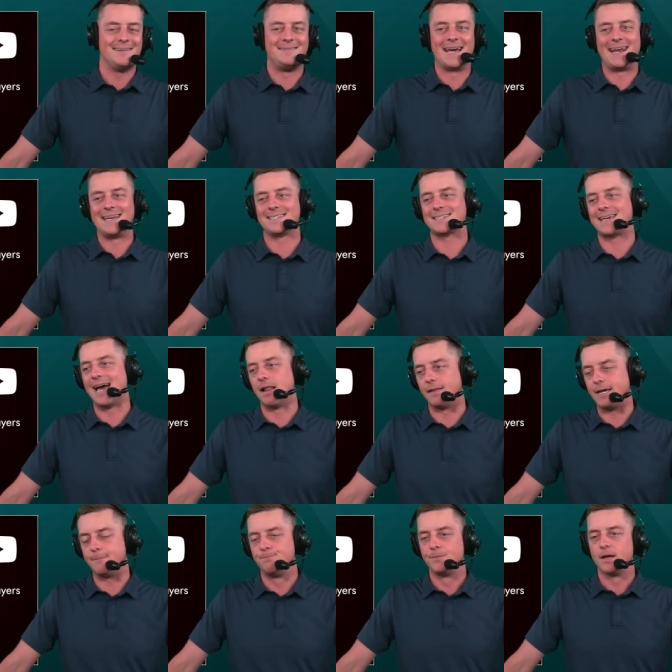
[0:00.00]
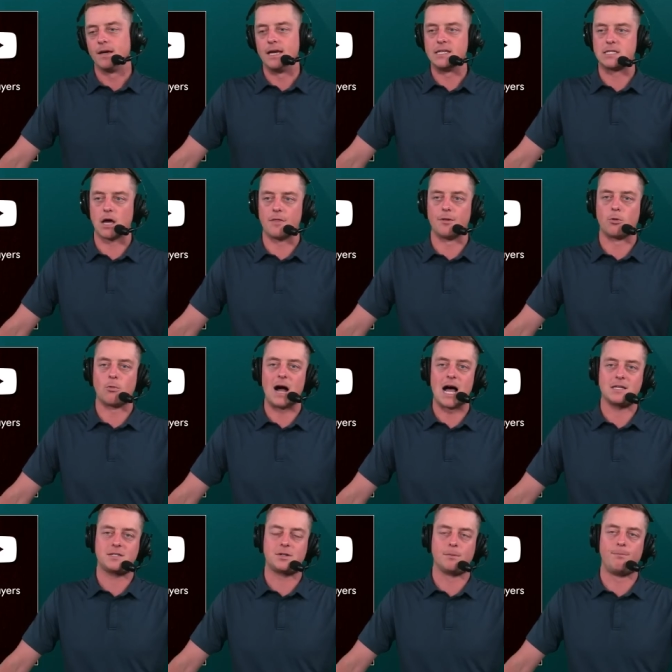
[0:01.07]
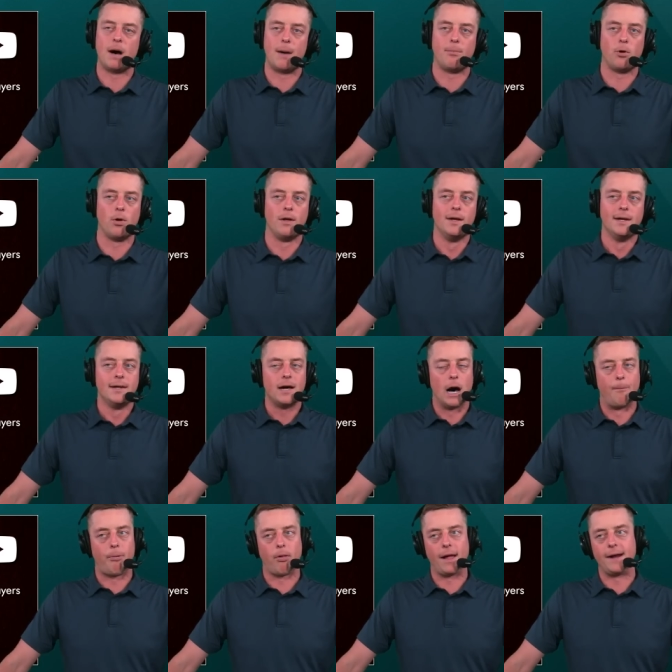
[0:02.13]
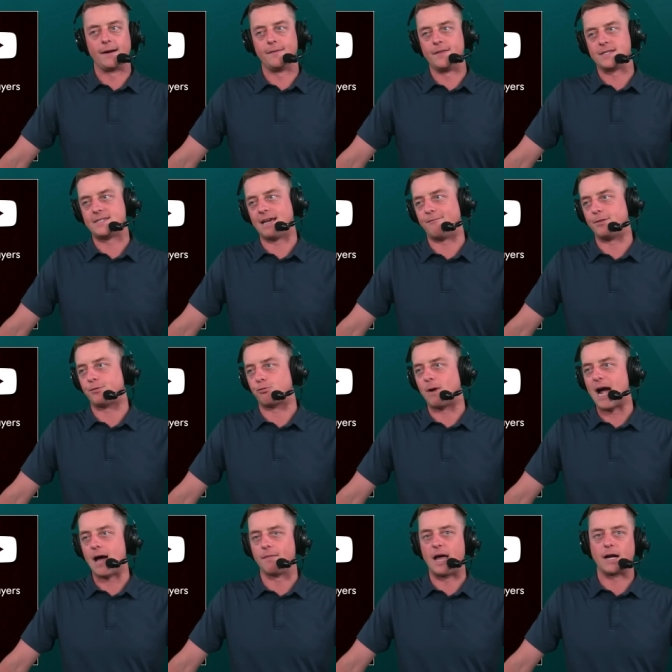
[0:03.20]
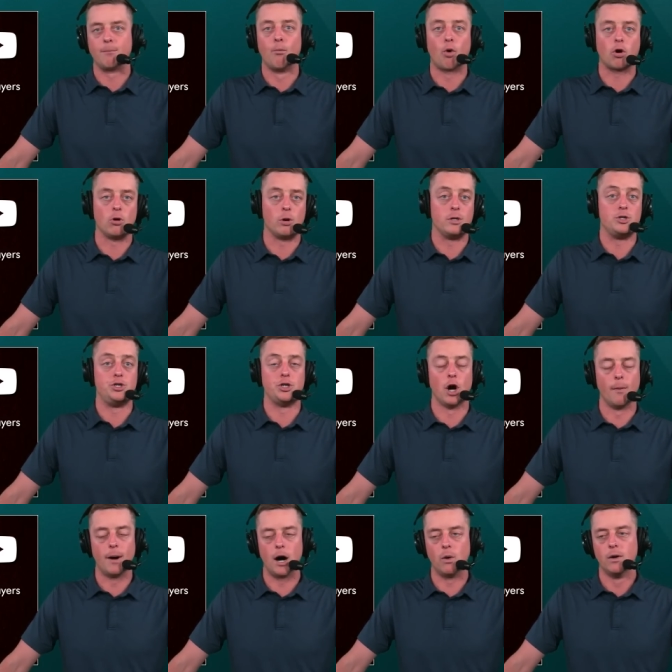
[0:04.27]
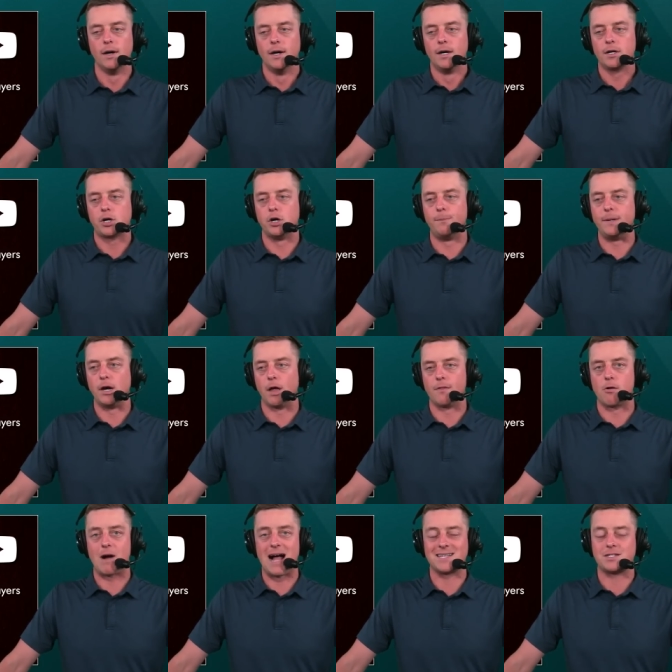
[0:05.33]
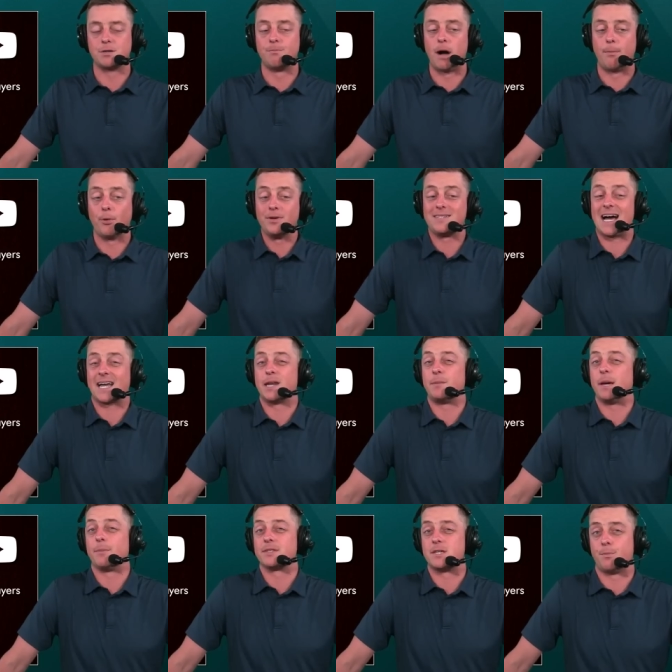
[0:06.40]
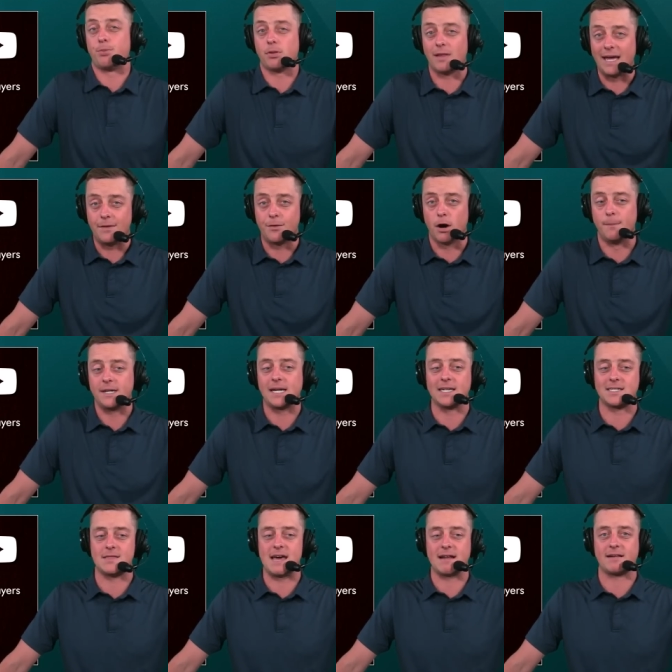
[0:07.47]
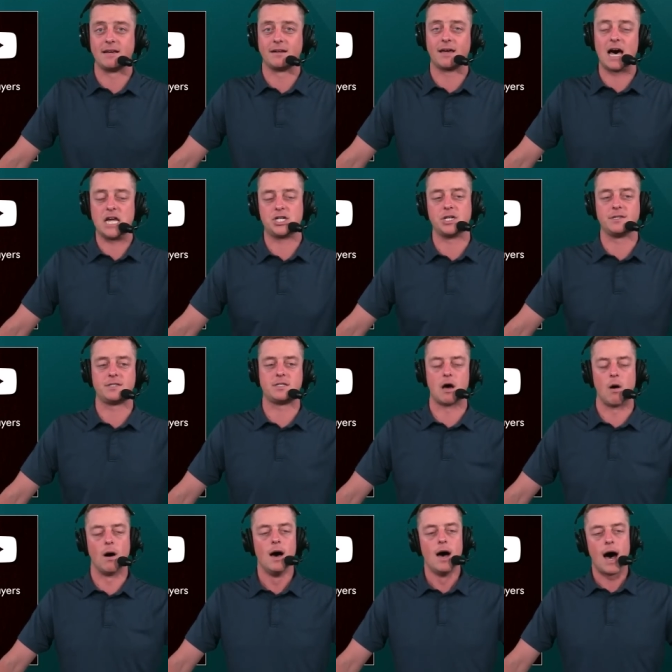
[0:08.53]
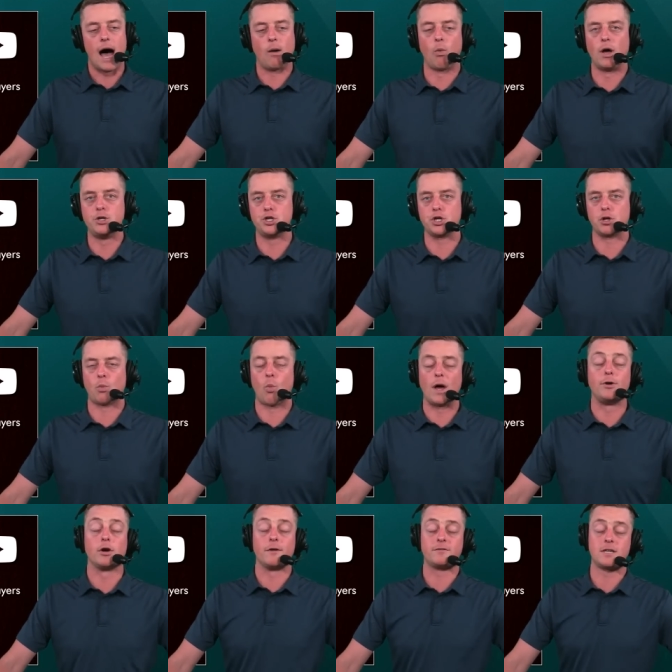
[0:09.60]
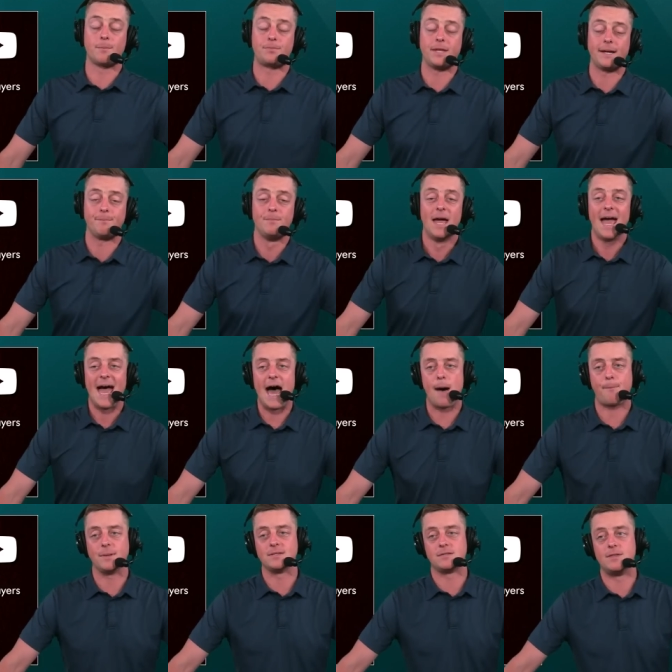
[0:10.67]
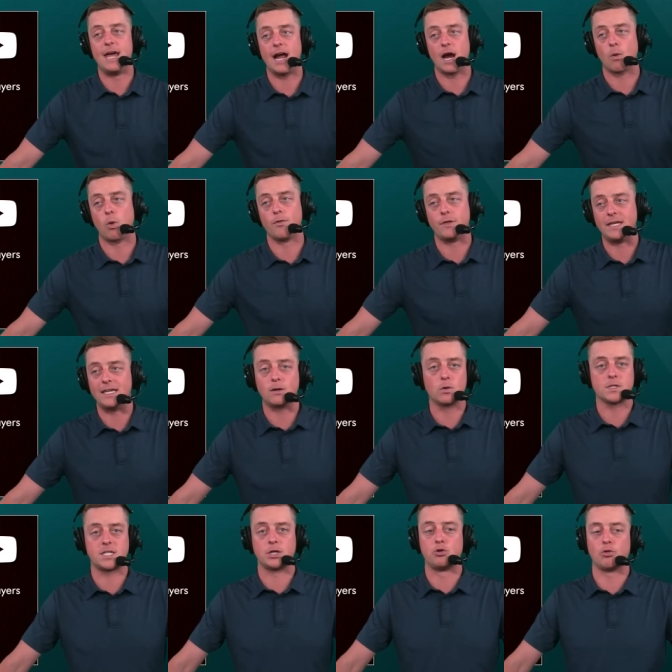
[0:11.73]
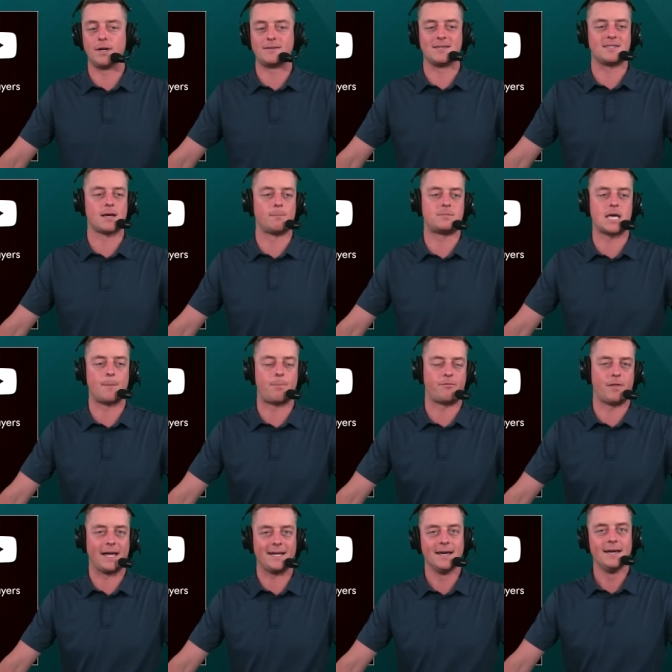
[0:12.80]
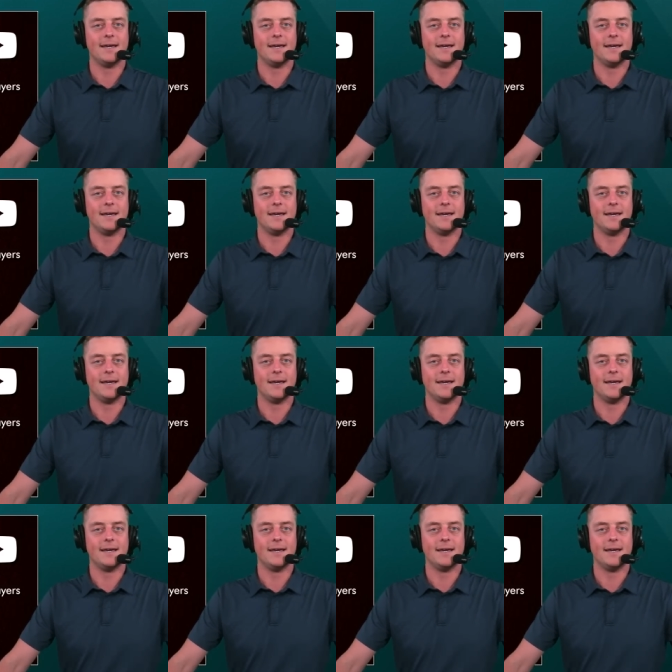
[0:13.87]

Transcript: Dennis Kelly is on the roster bubble. A player in the seventh round like Moro Ojomo could be on the roster bubble. He's not going to be able to play though because of that concussion. So I wonder wonder if something happens there where the Eagles agree to some type of like